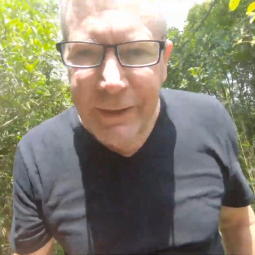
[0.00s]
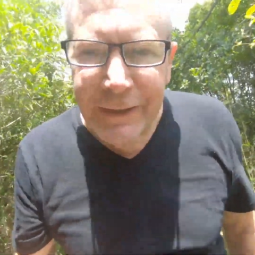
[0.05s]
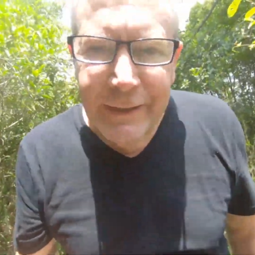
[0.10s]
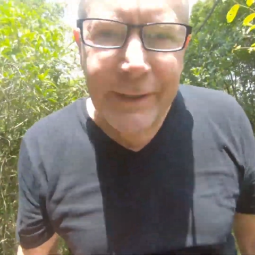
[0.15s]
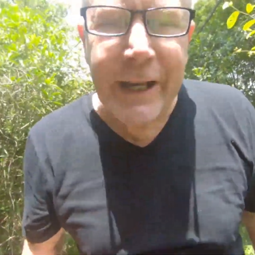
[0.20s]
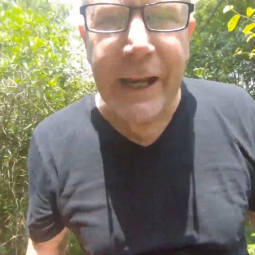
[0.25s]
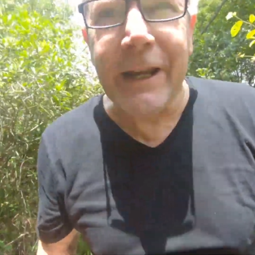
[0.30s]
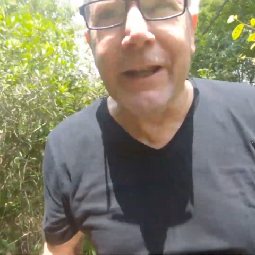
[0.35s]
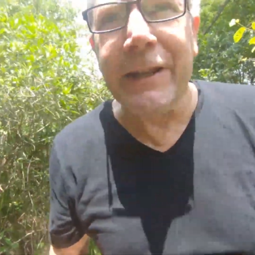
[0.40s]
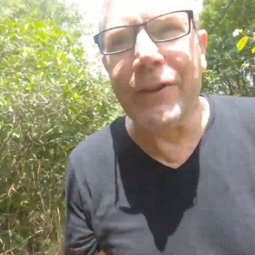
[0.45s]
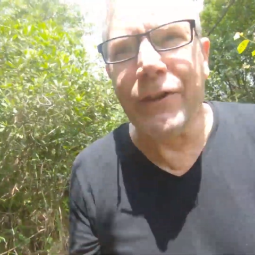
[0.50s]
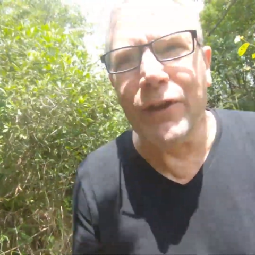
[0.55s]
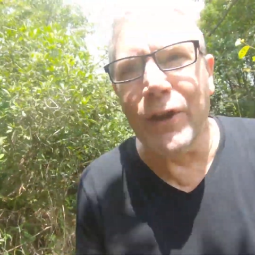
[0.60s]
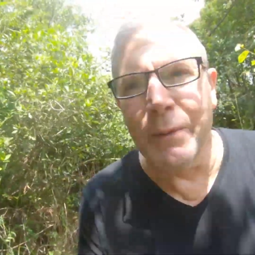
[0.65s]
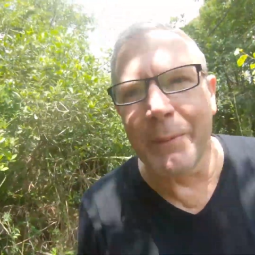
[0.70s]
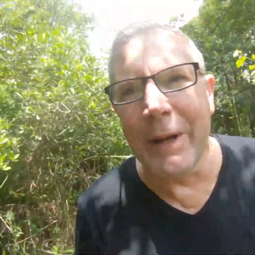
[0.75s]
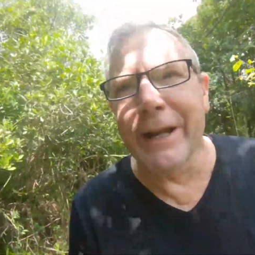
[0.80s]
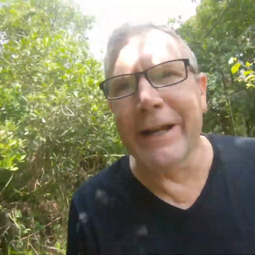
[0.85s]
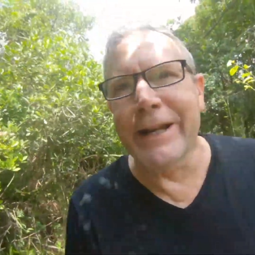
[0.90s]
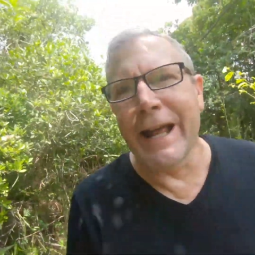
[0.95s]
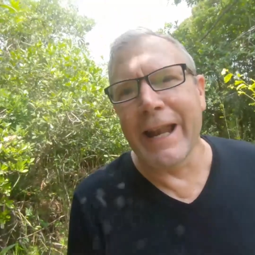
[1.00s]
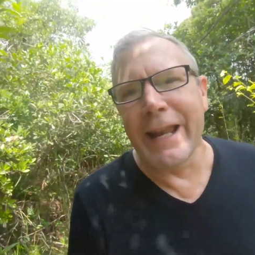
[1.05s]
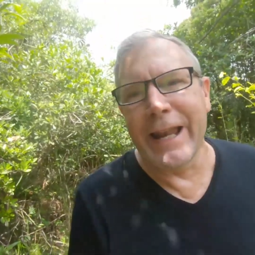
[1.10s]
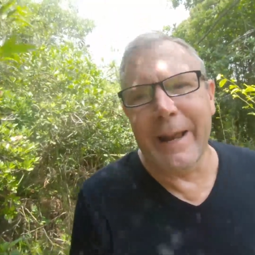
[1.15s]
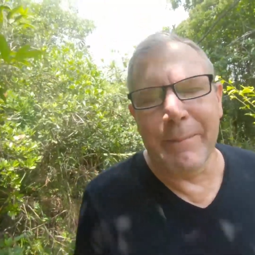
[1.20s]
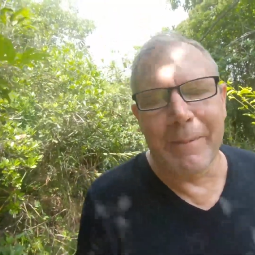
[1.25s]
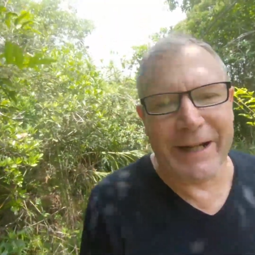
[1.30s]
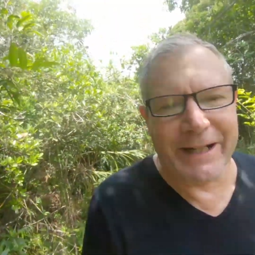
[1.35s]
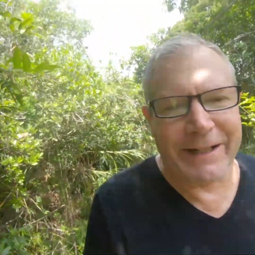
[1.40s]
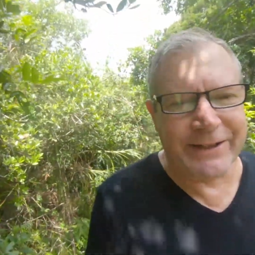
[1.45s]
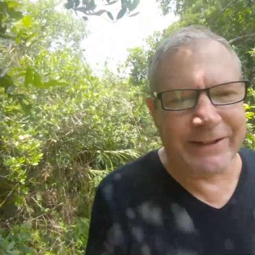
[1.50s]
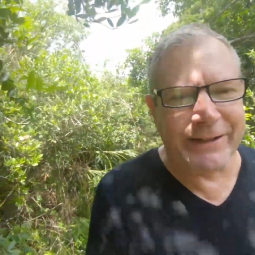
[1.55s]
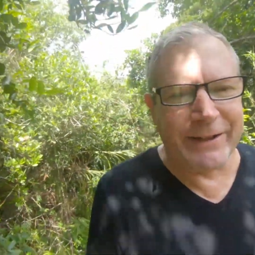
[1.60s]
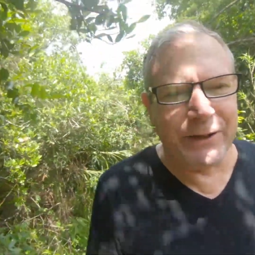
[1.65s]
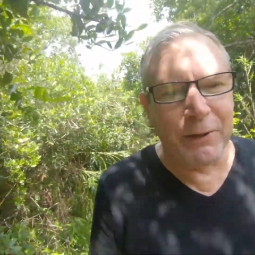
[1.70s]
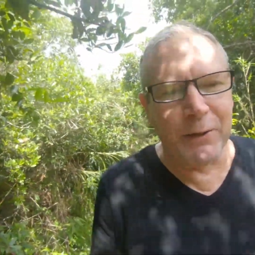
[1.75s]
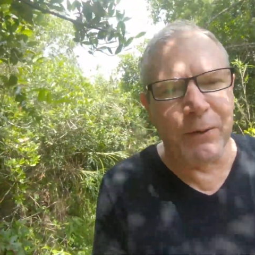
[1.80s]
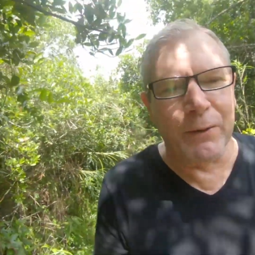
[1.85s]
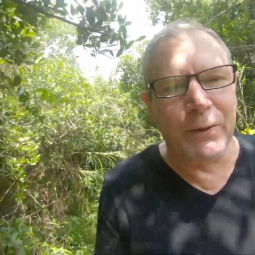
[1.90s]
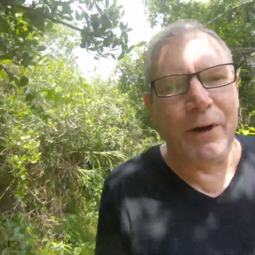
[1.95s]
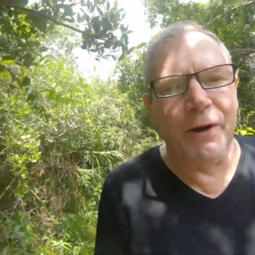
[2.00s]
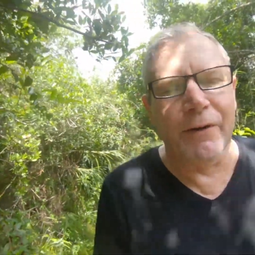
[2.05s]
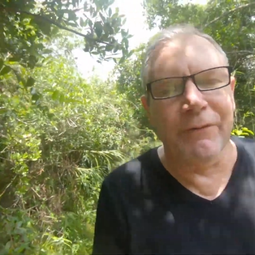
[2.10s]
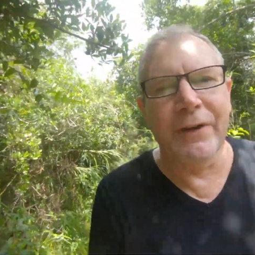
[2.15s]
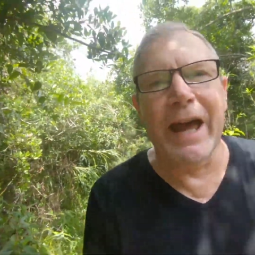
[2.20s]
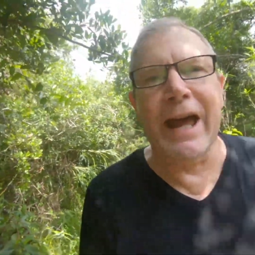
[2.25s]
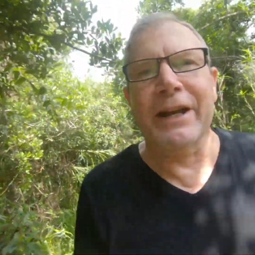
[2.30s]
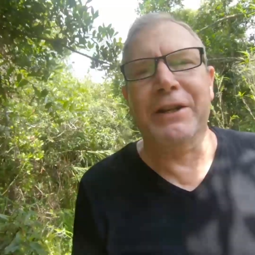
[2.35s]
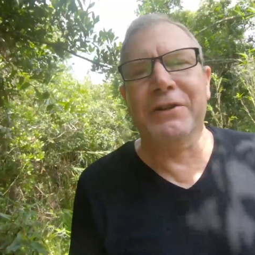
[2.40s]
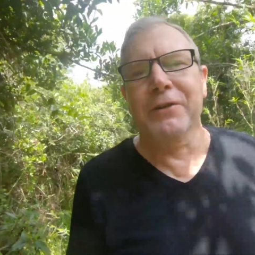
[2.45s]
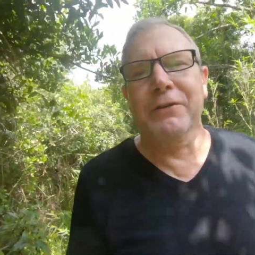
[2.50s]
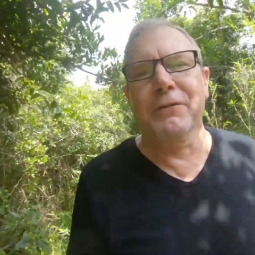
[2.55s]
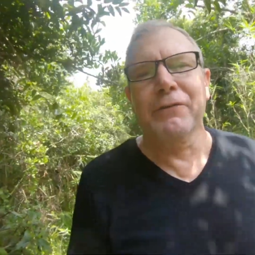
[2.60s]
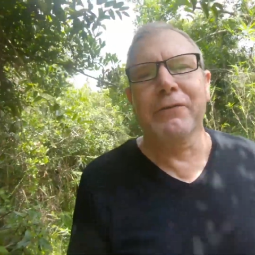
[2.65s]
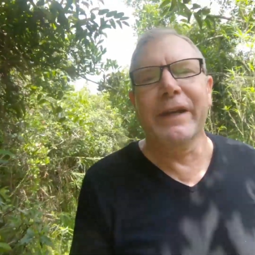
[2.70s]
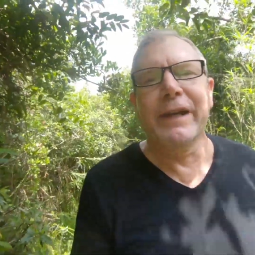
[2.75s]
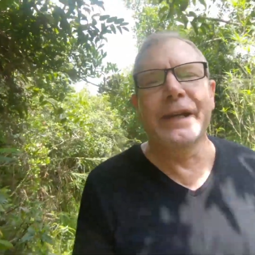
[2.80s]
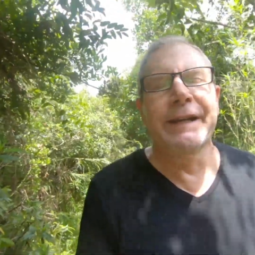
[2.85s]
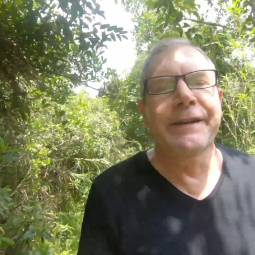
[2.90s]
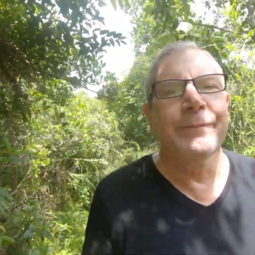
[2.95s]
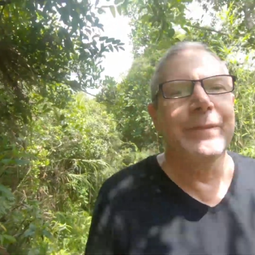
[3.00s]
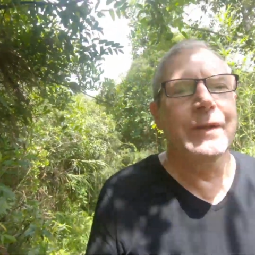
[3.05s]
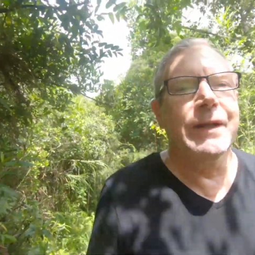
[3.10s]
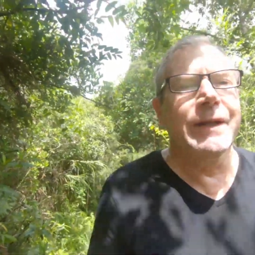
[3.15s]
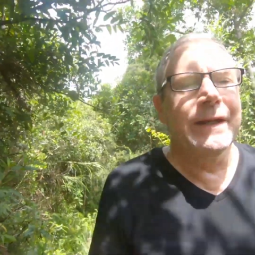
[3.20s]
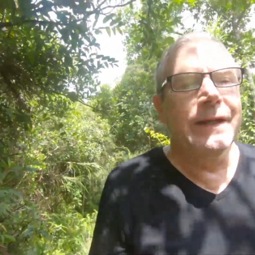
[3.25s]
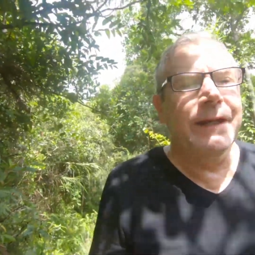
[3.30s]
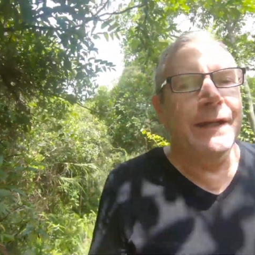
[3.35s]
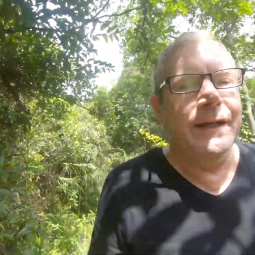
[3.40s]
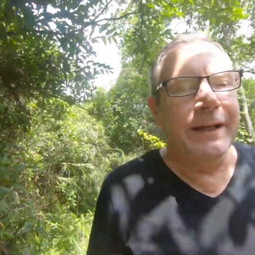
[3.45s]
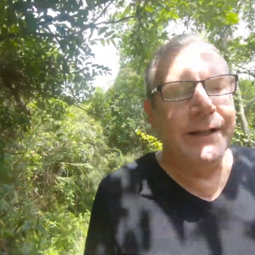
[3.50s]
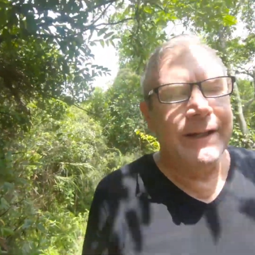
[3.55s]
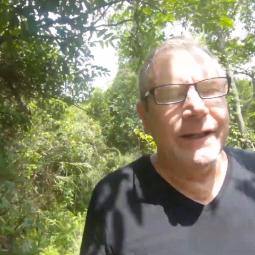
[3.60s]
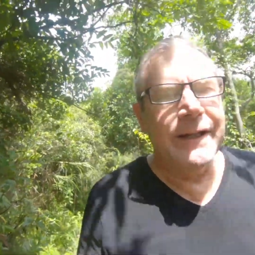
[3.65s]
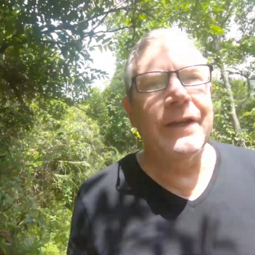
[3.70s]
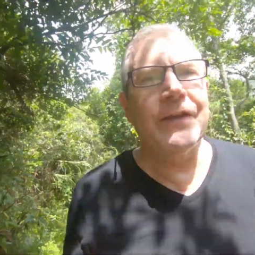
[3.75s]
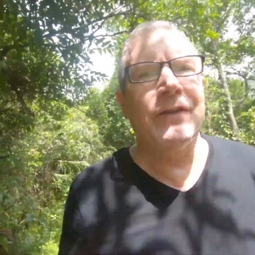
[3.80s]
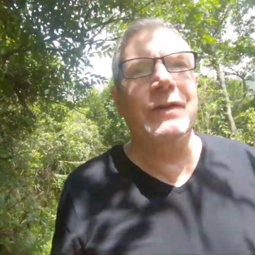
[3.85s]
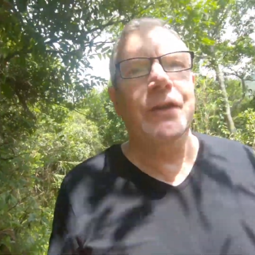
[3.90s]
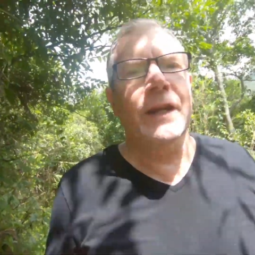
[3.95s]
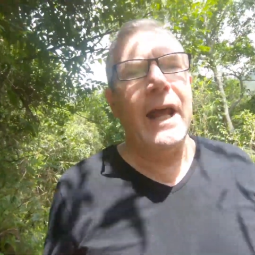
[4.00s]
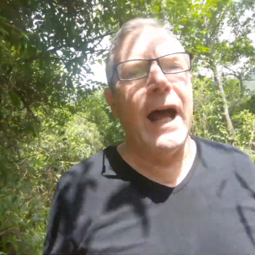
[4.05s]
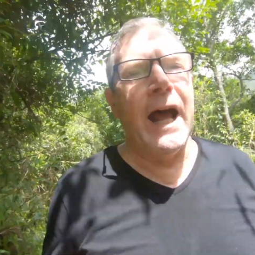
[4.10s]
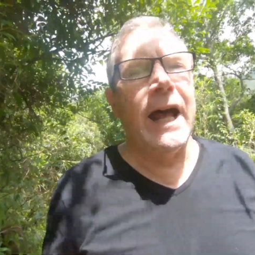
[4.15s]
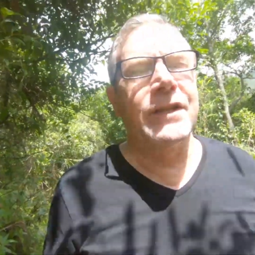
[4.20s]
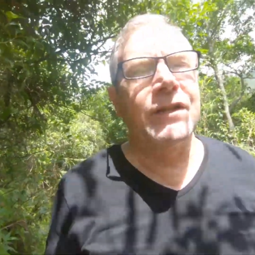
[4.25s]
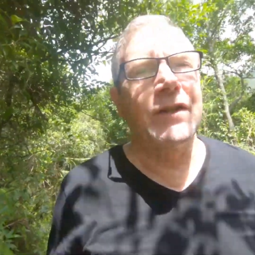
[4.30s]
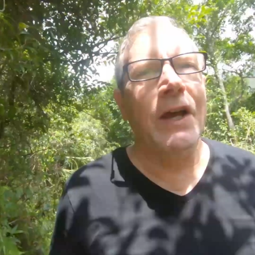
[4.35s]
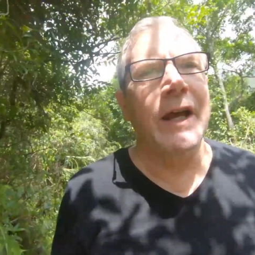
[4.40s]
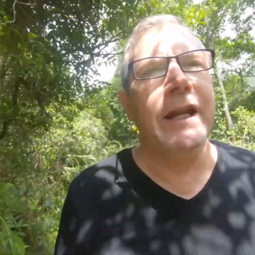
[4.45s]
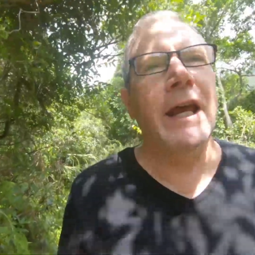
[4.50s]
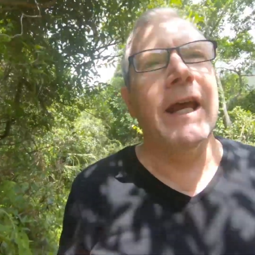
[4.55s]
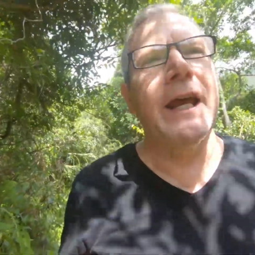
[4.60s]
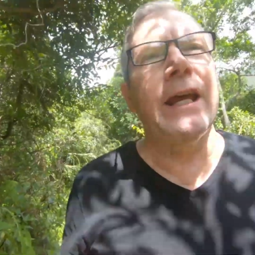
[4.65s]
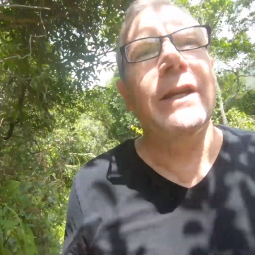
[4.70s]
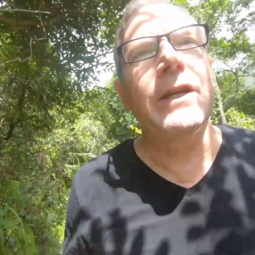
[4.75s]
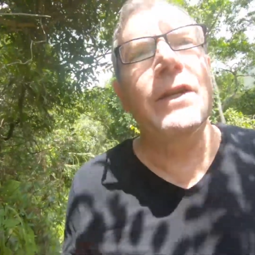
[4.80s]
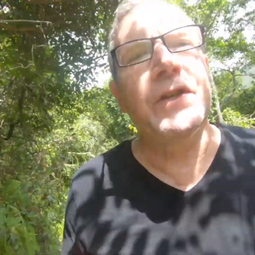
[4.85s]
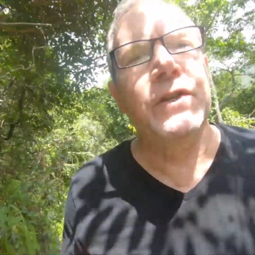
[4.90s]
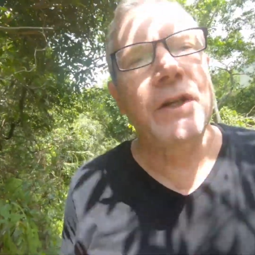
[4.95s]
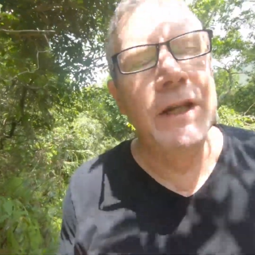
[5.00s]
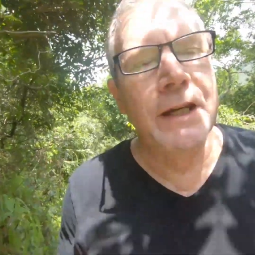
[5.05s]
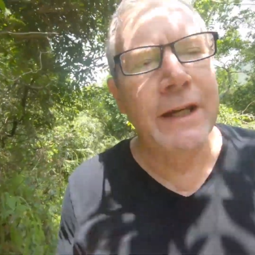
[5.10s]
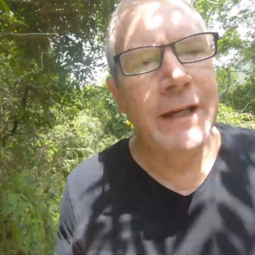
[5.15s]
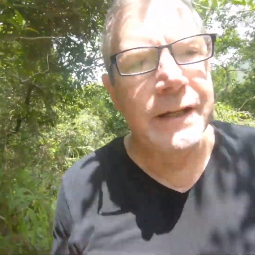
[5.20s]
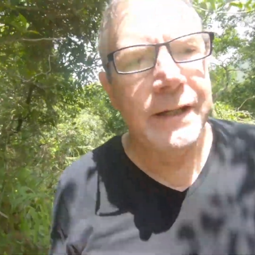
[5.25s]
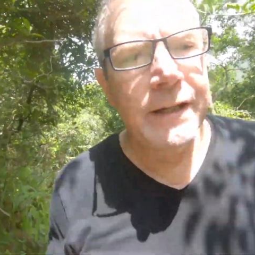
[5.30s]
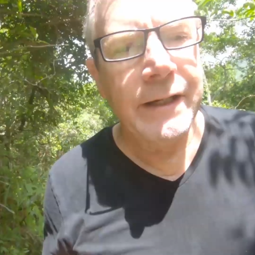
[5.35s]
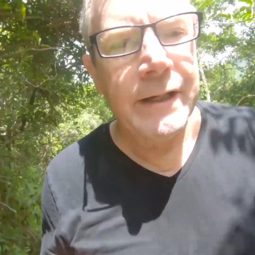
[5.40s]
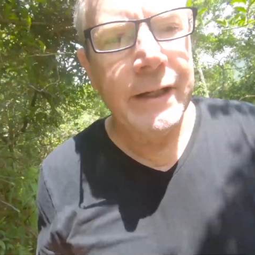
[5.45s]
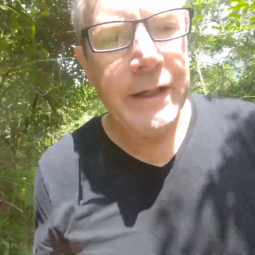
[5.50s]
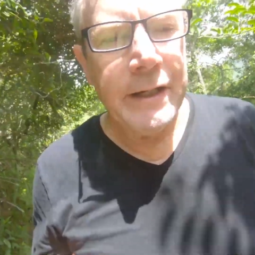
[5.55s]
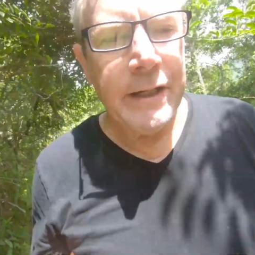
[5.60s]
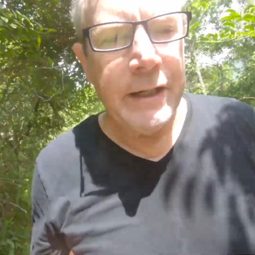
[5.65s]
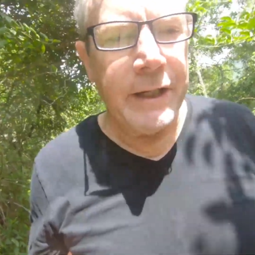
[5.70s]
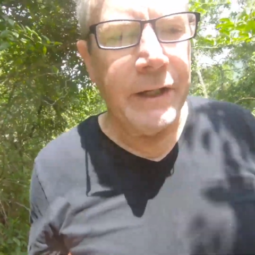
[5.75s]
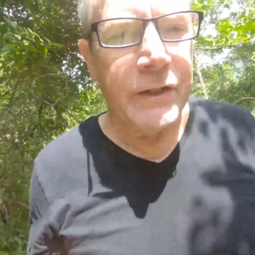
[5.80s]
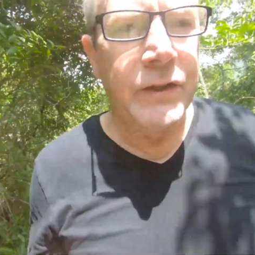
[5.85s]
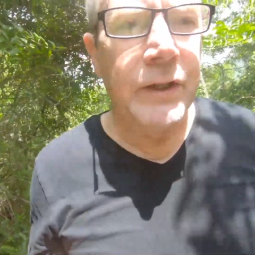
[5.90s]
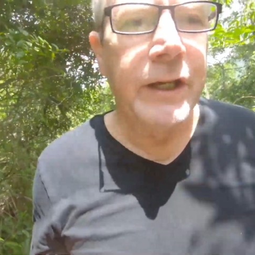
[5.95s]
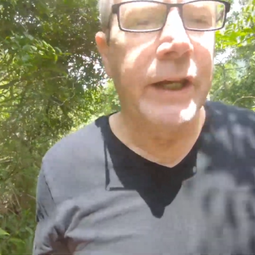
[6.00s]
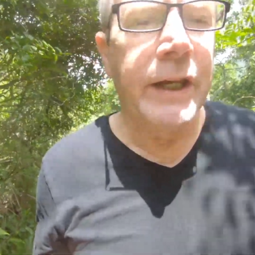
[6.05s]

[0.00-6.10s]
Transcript: second thermodynamics, the law of atrophy, unless an outside energy is